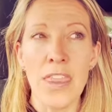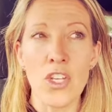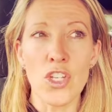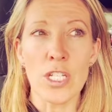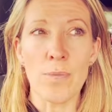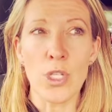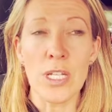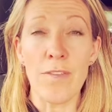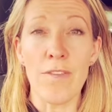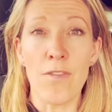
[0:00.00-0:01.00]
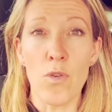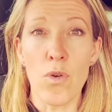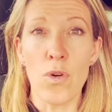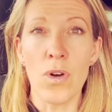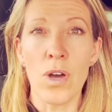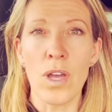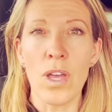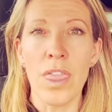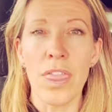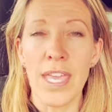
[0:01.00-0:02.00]
You're just spotting 4
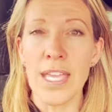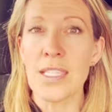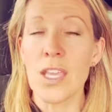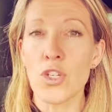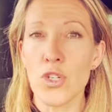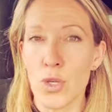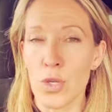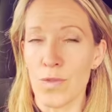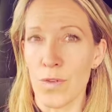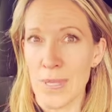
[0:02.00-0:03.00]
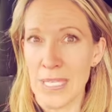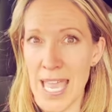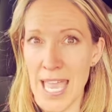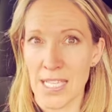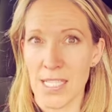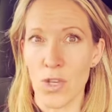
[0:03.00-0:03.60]
things that are true from the text.